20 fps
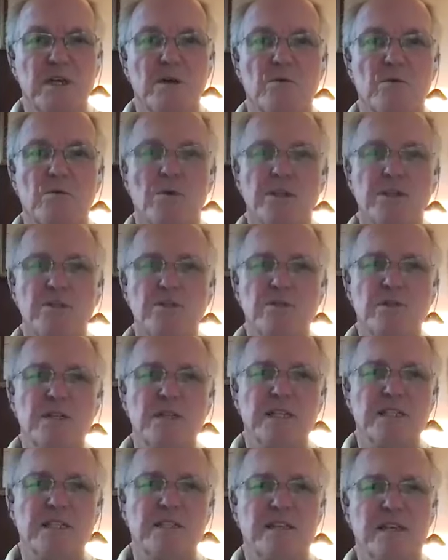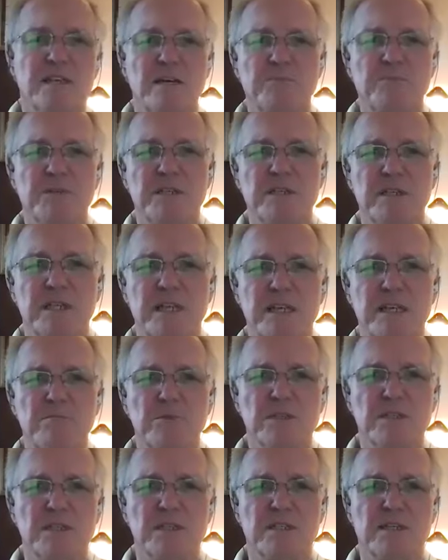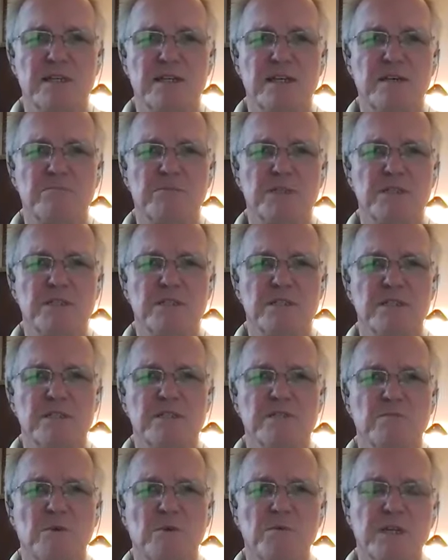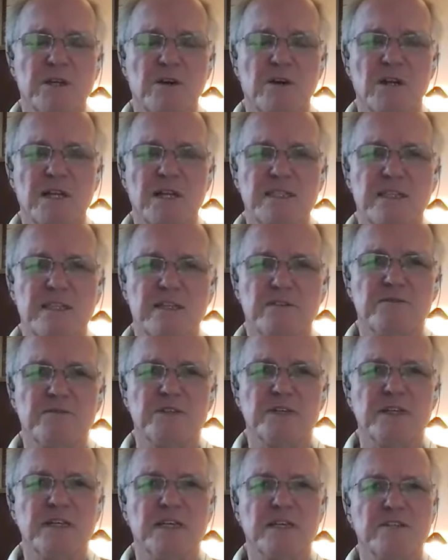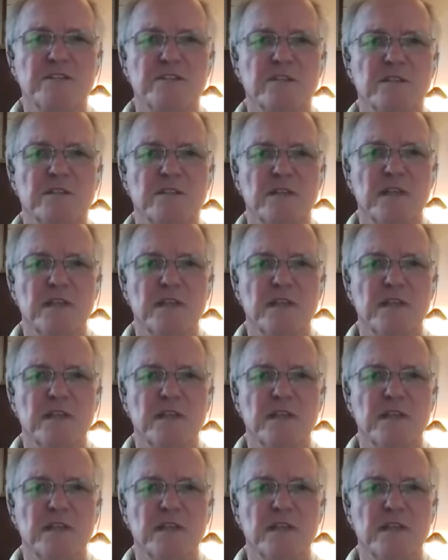What usually lets it happen, enables it to happen, is this, what we call identification.